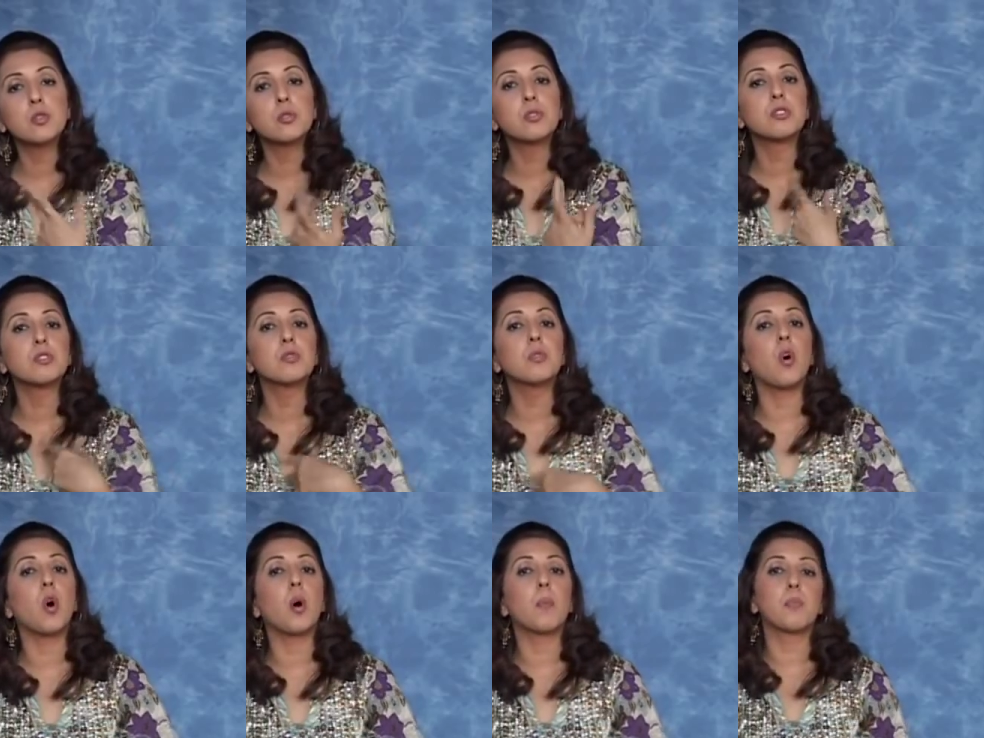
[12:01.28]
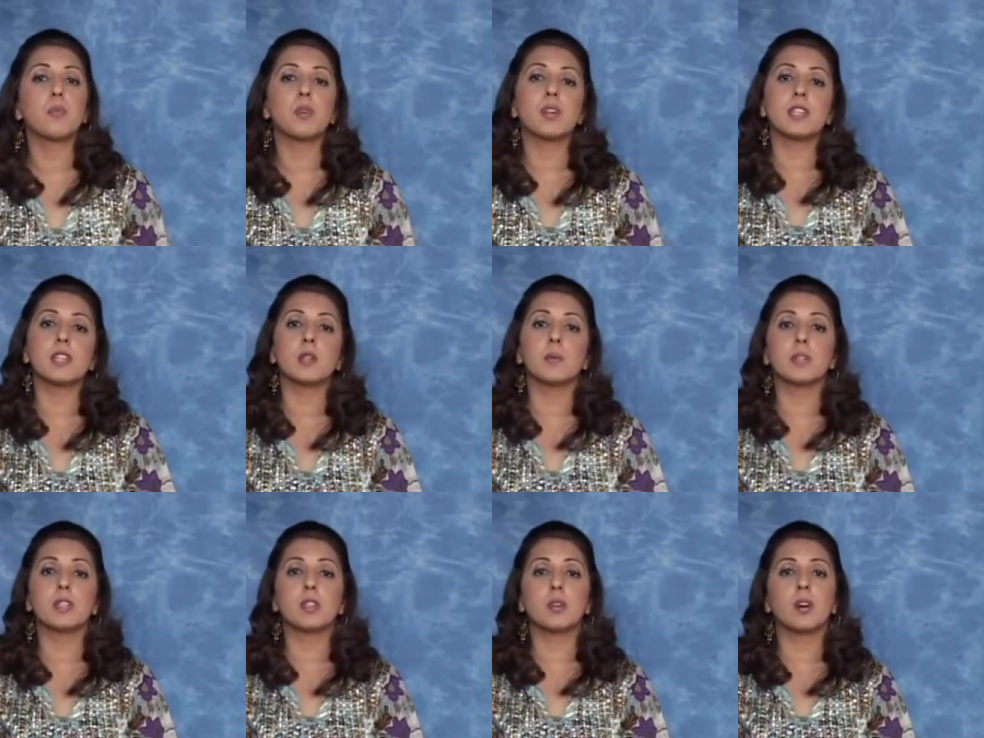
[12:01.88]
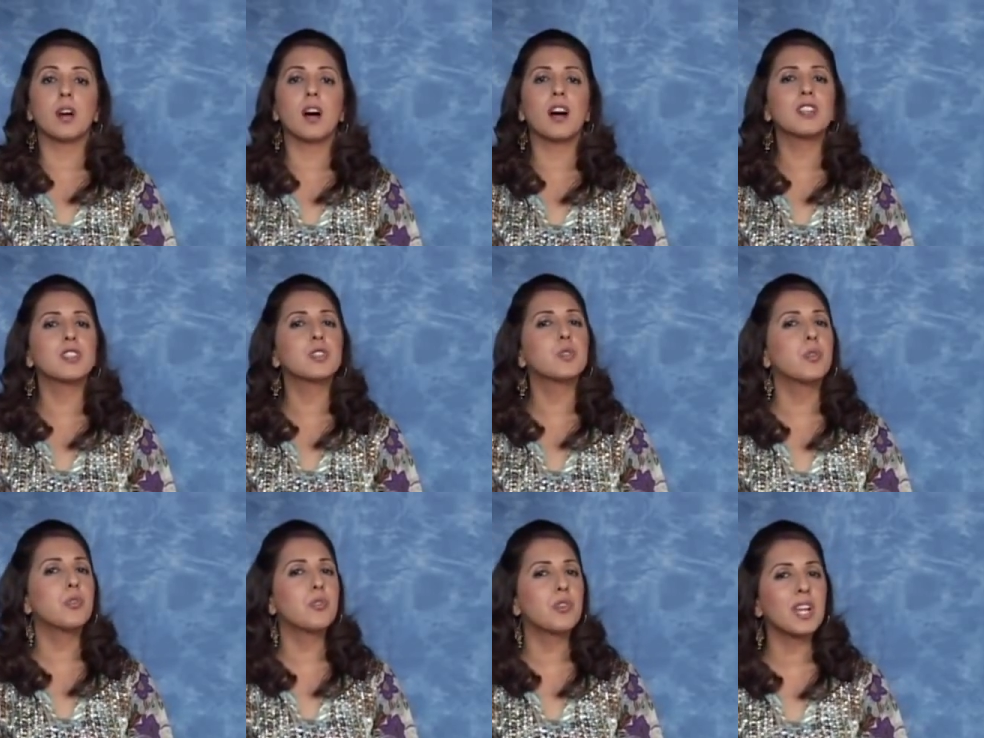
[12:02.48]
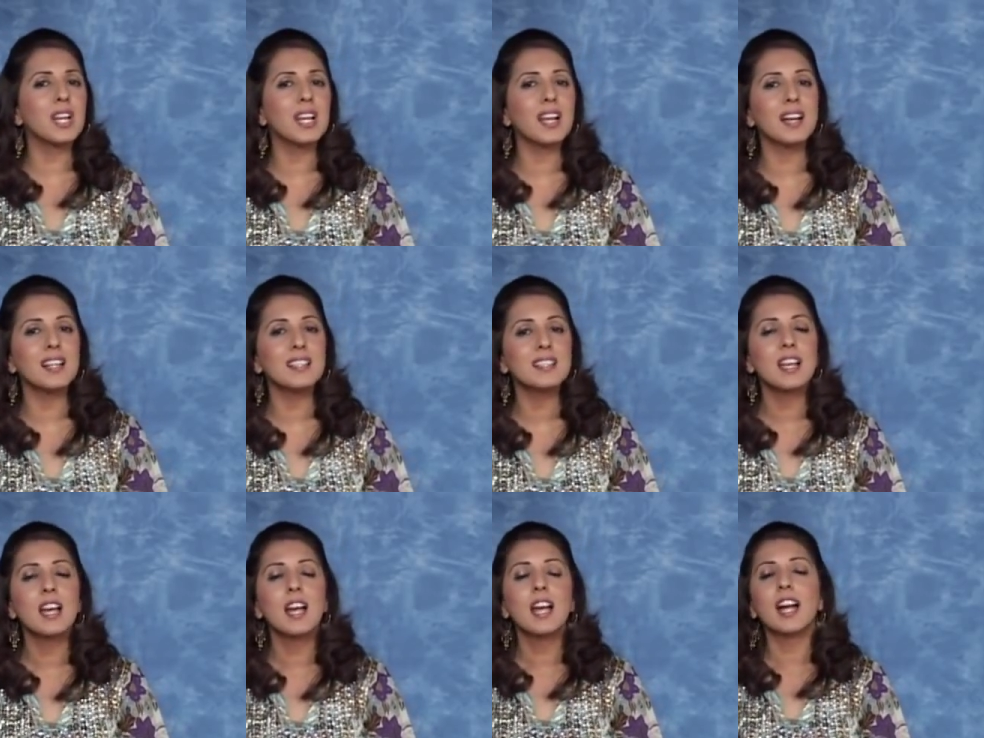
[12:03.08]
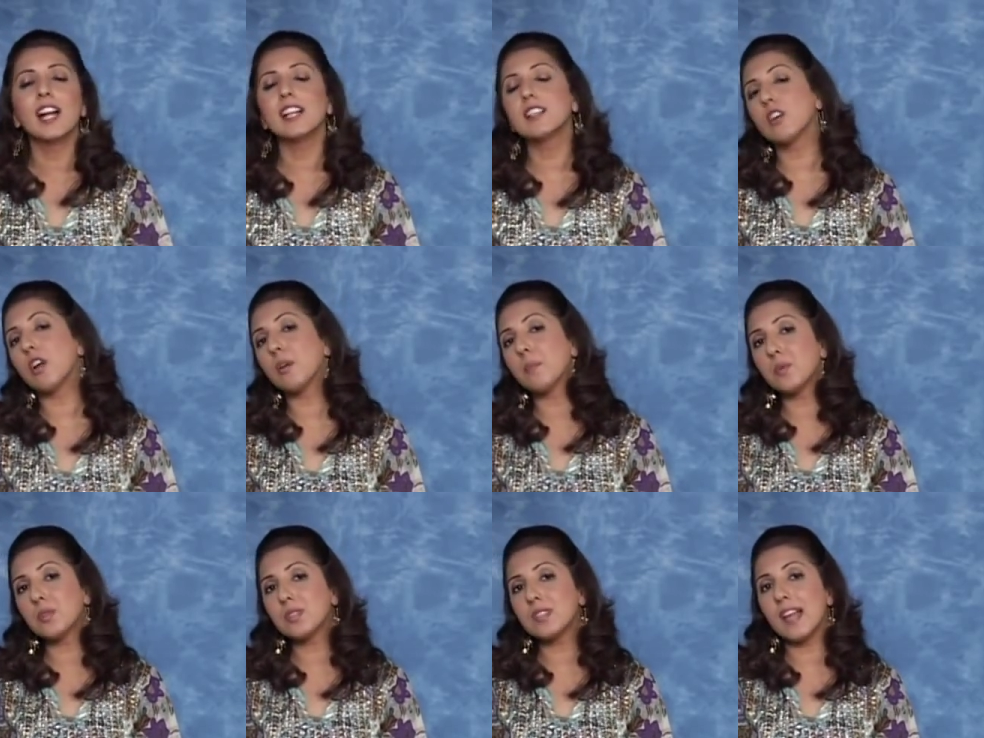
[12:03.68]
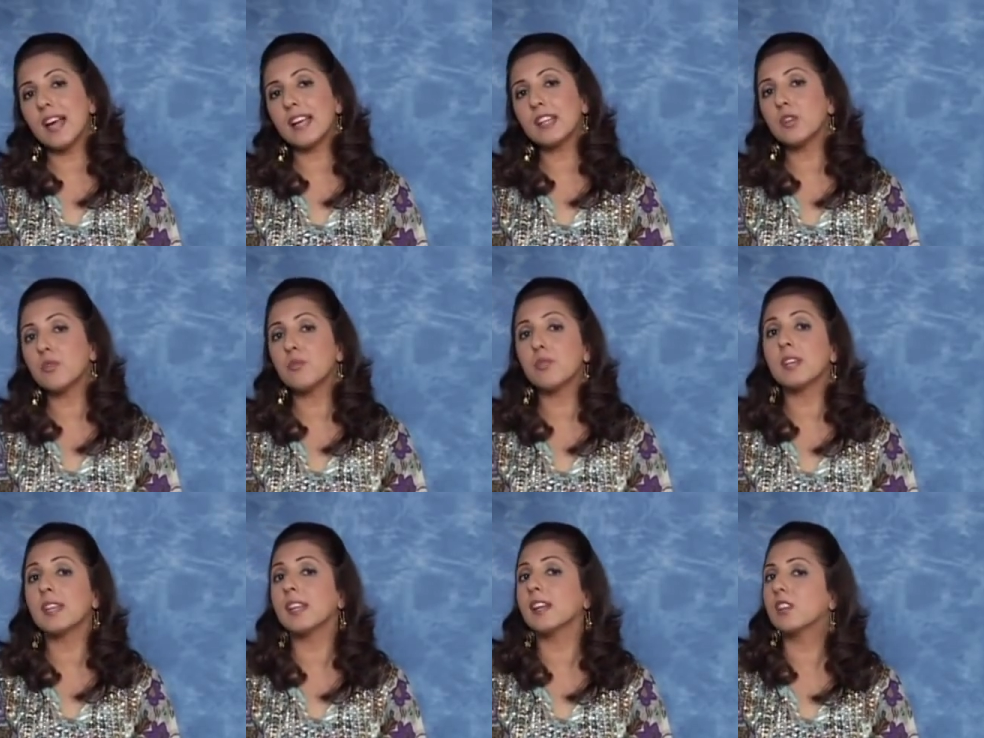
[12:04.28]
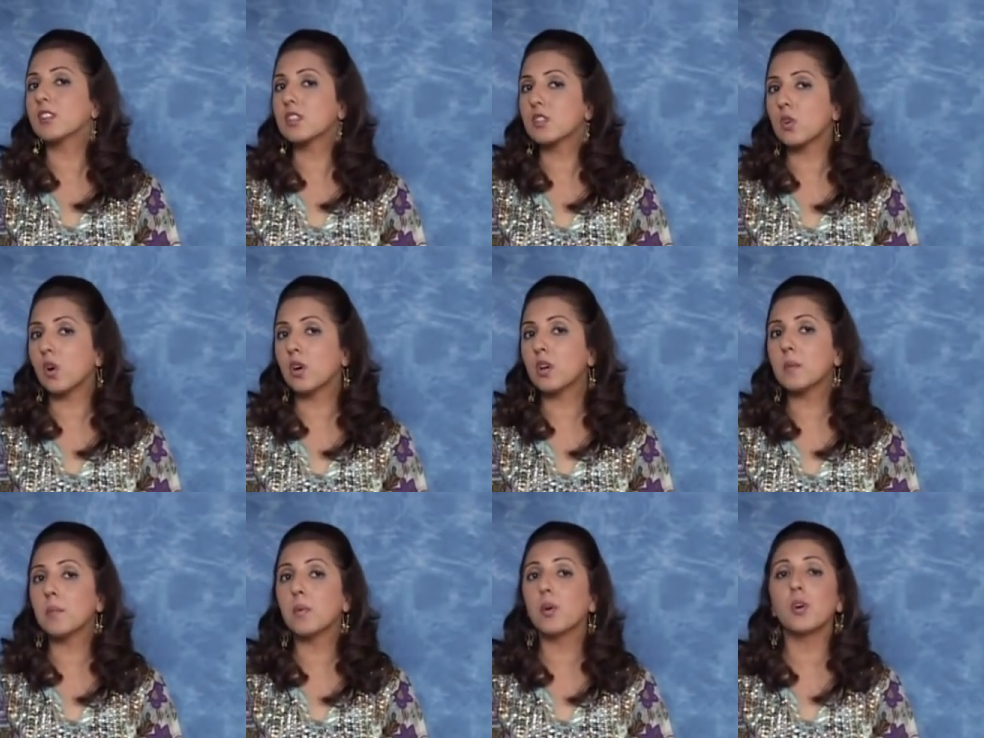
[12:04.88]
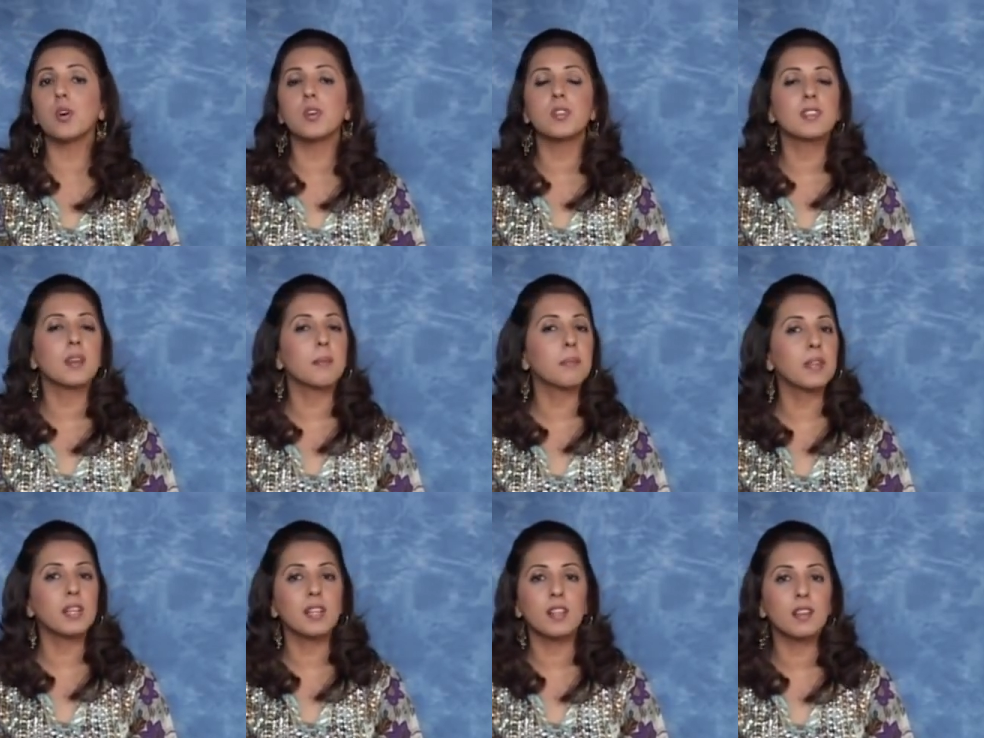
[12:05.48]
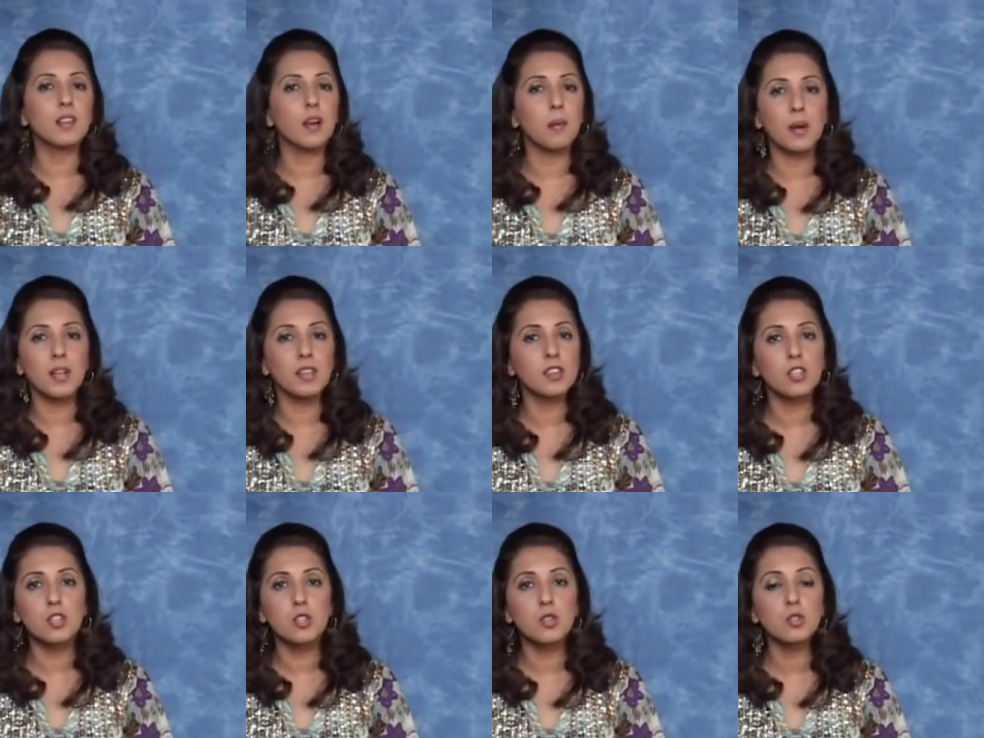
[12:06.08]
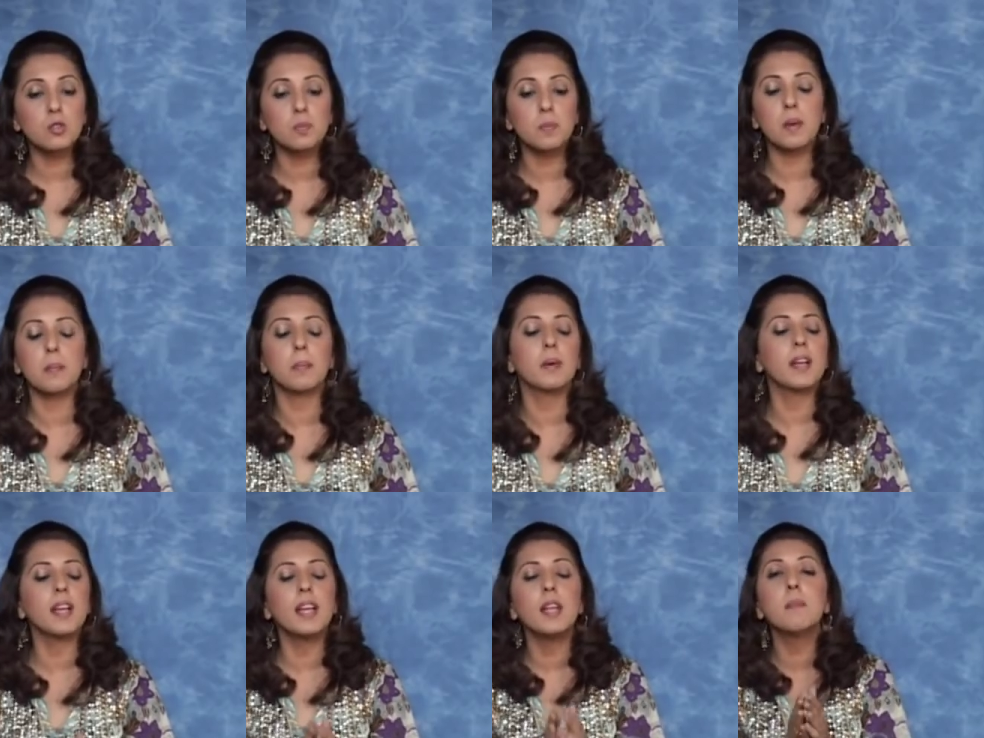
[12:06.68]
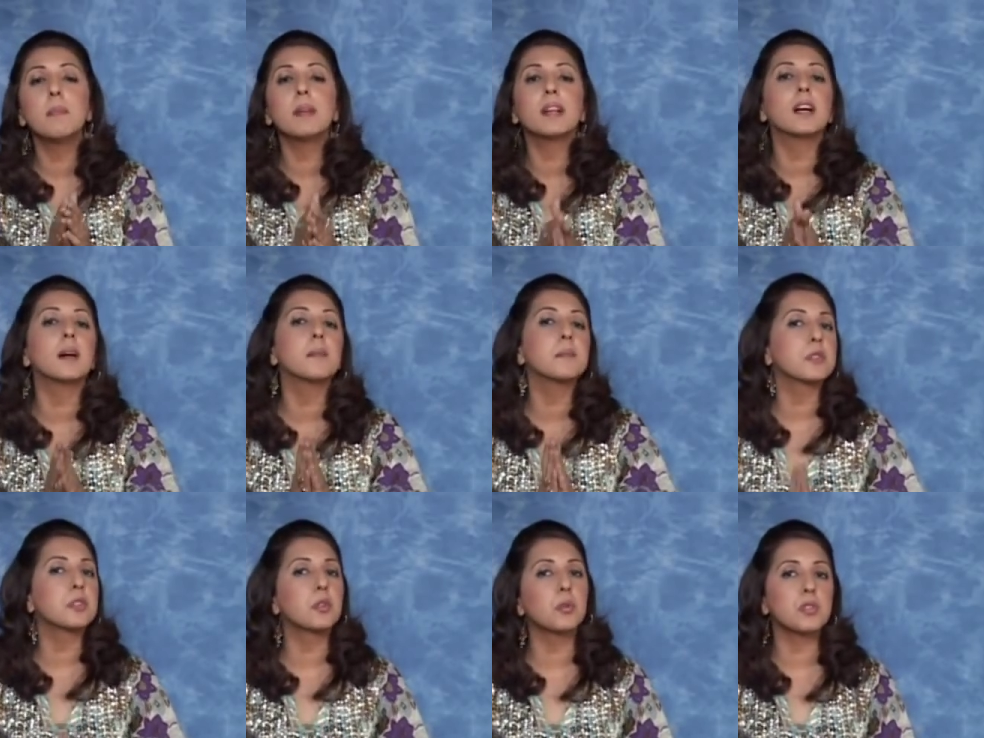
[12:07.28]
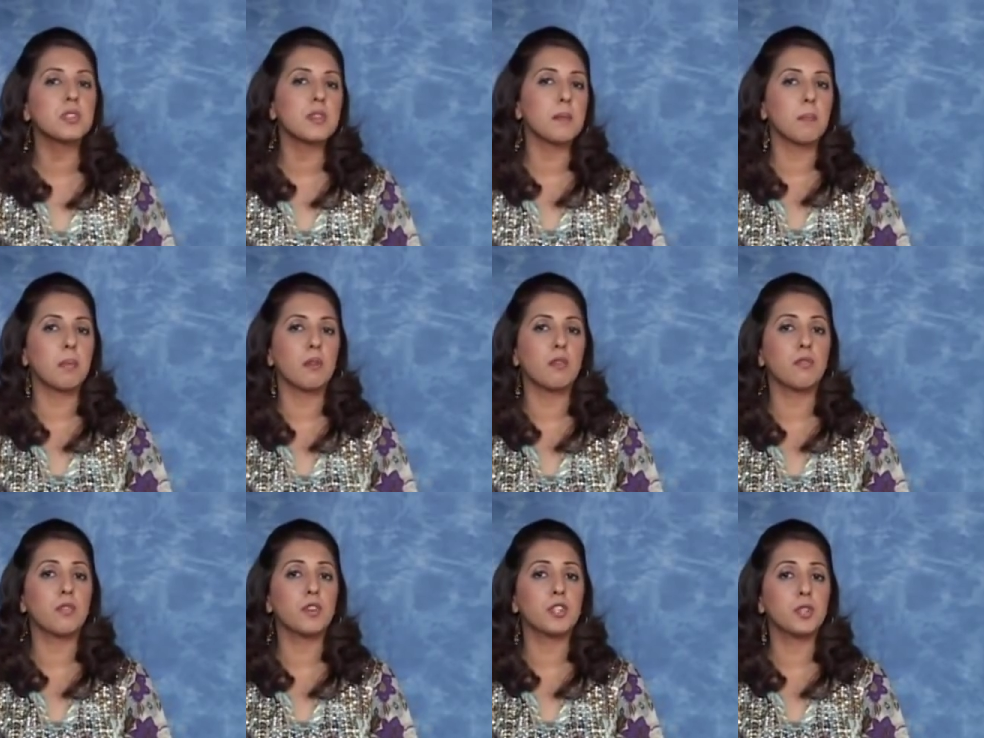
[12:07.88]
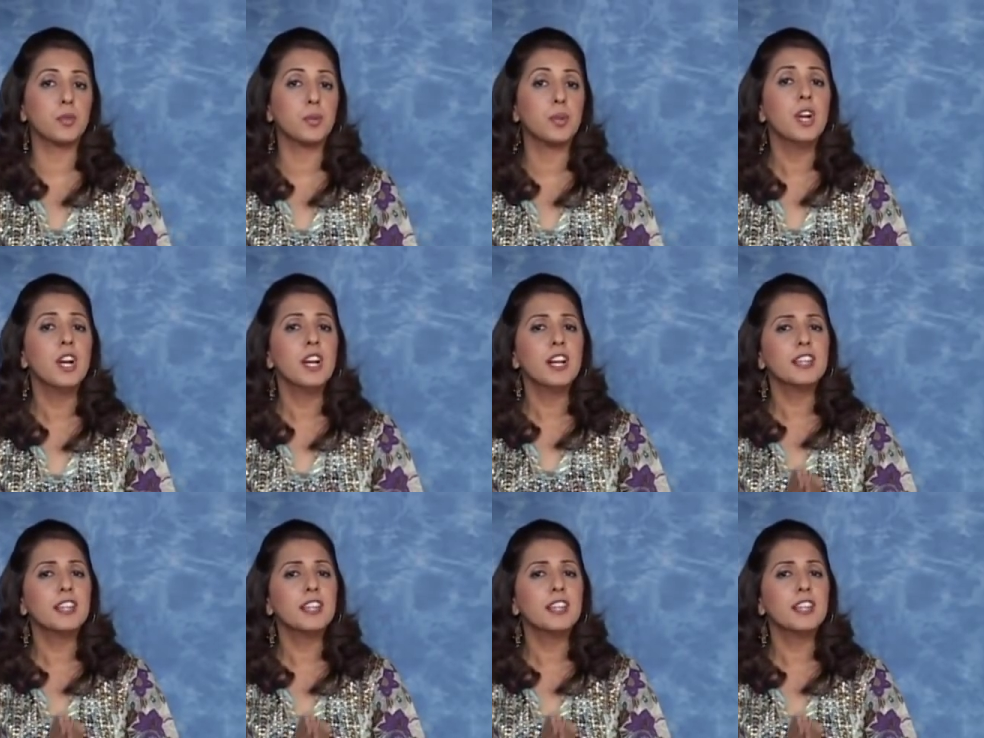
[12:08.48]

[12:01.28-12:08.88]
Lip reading: used to operating with your cards, you'll realize it's almost like you reading a storybook or something in the newspaper. It becomes so simple for you.